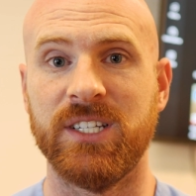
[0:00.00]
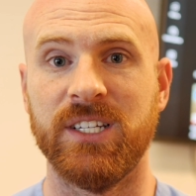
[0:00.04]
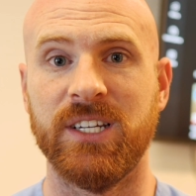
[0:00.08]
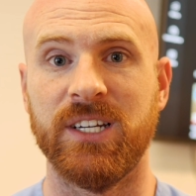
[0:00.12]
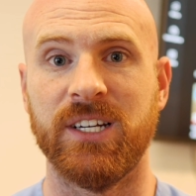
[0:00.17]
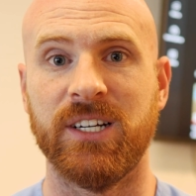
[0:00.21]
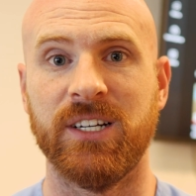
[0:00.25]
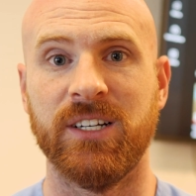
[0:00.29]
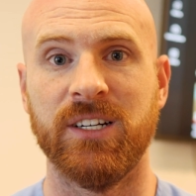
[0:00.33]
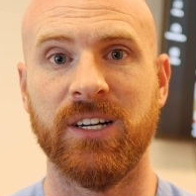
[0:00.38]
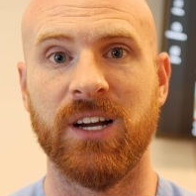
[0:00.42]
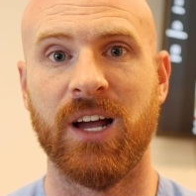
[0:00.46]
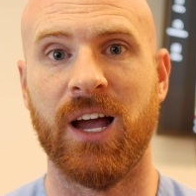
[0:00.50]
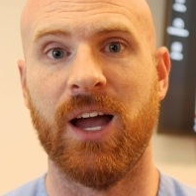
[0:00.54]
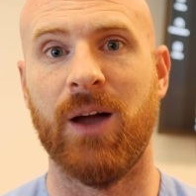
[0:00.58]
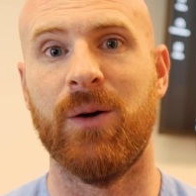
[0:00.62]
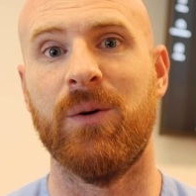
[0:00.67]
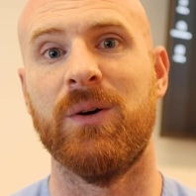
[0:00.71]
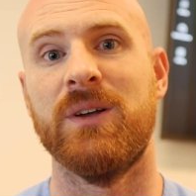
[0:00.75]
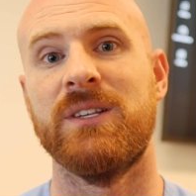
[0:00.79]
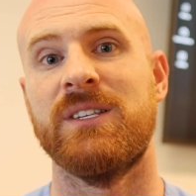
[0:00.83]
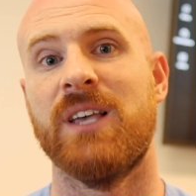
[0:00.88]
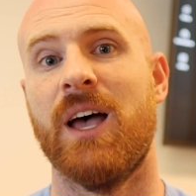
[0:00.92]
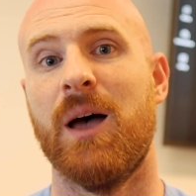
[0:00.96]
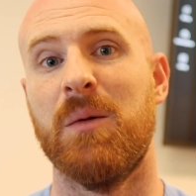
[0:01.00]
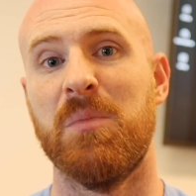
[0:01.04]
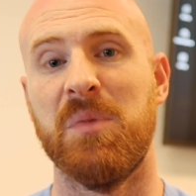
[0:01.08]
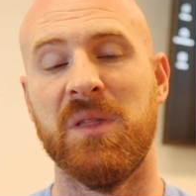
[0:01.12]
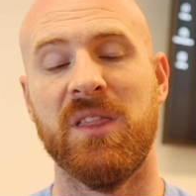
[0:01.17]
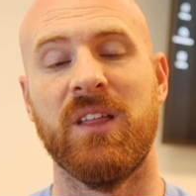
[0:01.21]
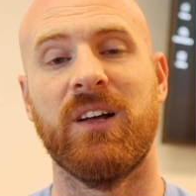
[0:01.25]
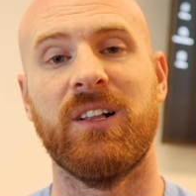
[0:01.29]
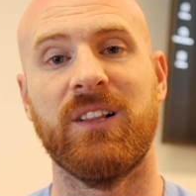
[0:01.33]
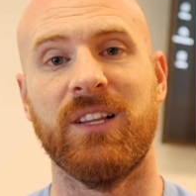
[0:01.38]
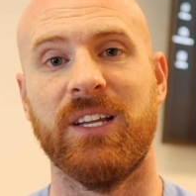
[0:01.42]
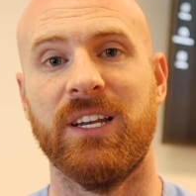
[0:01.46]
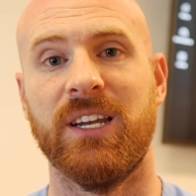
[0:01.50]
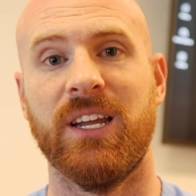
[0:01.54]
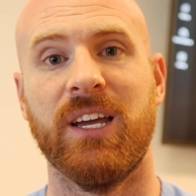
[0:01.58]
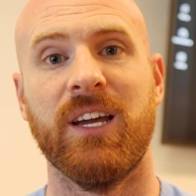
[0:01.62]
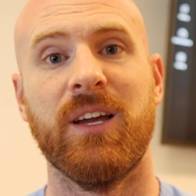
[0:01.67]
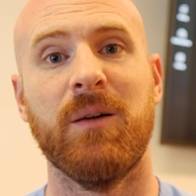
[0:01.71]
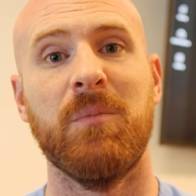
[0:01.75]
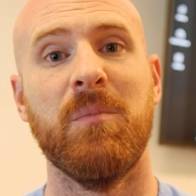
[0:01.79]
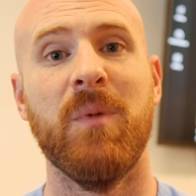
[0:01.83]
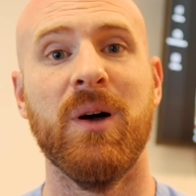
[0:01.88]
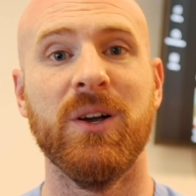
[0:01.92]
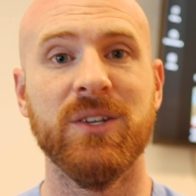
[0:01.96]
year, I was up in the
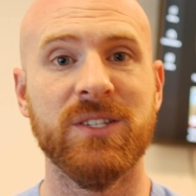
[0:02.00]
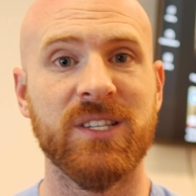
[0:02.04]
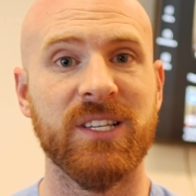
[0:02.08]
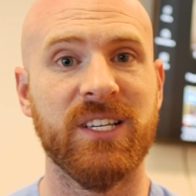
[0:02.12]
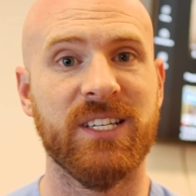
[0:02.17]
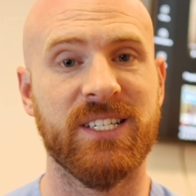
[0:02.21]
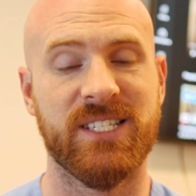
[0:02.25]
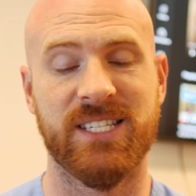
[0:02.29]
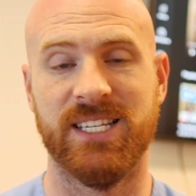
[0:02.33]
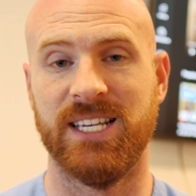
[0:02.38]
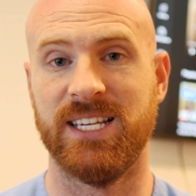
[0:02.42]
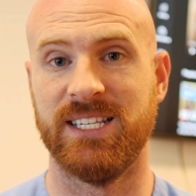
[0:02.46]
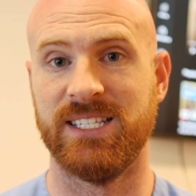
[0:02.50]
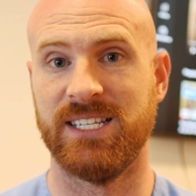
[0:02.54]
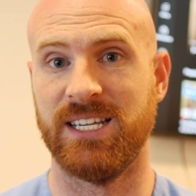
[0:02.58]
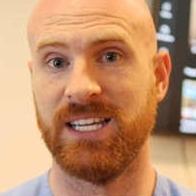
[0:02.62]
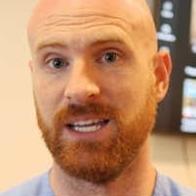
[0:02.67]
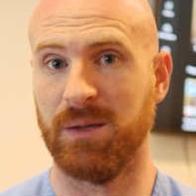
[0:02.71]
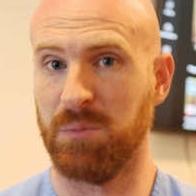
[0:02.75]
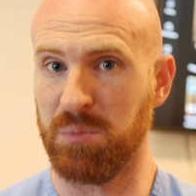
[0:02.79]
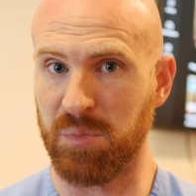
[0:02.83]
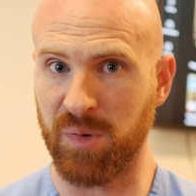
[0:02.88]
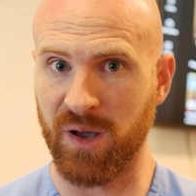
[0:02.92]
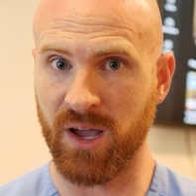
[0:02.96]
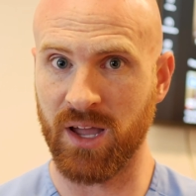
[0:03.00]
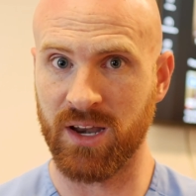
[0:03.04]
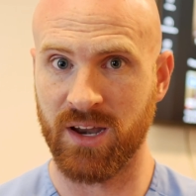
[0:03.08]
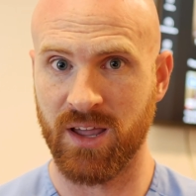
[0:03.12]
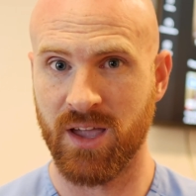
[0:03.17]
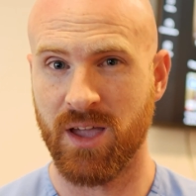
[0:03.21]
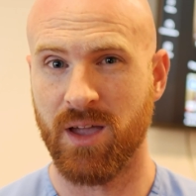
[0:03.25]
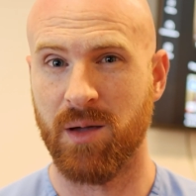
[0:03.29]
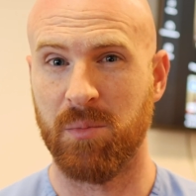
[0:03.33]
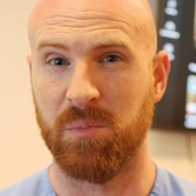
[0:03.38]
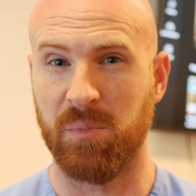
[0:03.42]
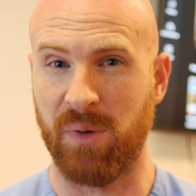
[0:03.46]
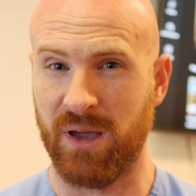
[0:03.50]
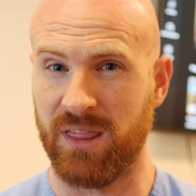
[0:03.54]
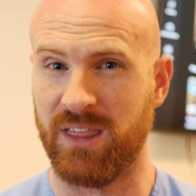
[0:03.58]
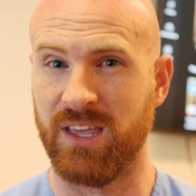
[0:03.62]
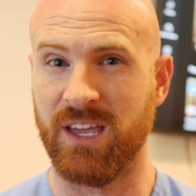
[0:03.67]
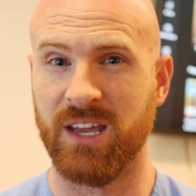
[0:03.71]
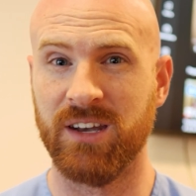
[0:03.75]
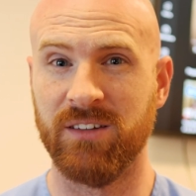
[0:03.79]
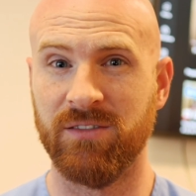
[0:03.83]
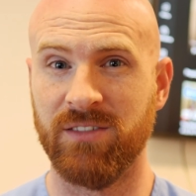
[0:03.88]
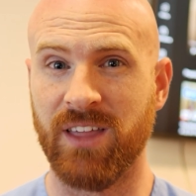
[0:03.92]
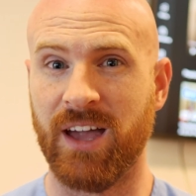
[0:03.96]
clinic, mostly assisting, but by the
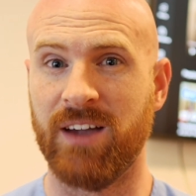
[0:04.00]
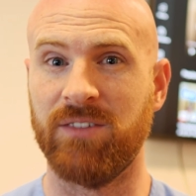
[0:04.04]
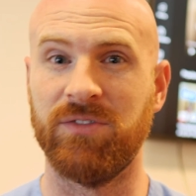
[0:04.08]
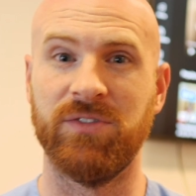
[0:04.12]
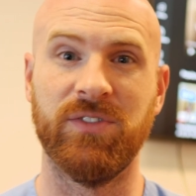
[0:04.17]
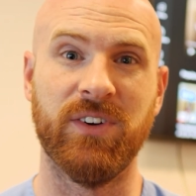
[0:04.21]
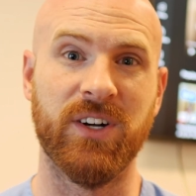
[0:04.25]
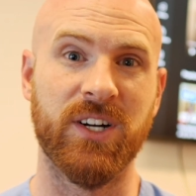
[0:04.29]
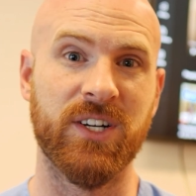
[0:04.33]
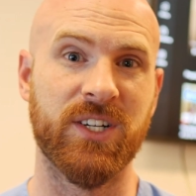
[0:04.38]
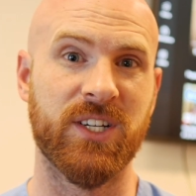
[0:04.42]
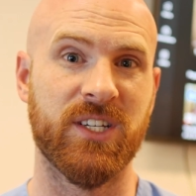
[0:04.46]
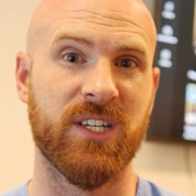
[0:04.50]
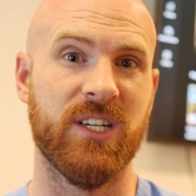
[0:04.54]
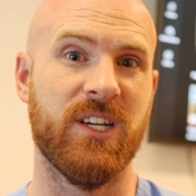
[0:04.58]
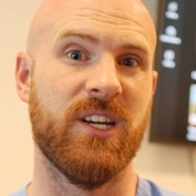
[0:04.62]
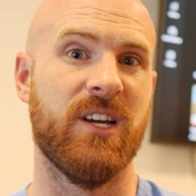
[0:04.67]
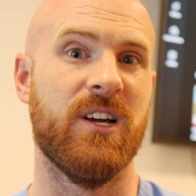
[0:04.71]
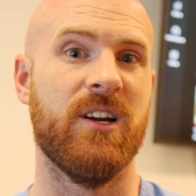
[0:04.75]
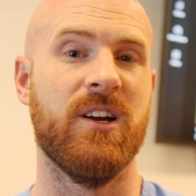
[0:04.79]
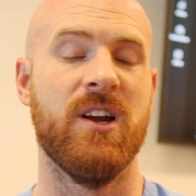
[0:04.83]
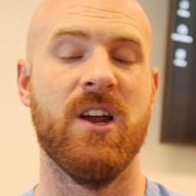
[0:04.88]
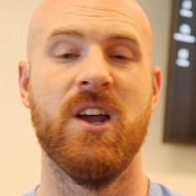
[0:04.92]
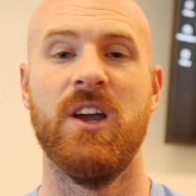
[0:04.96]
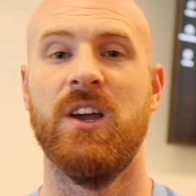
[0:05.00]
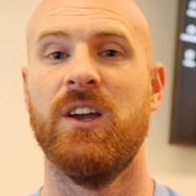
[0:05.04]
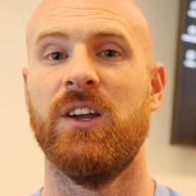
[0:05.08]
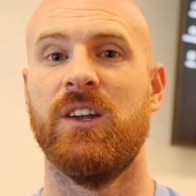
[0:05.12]
end of that first year,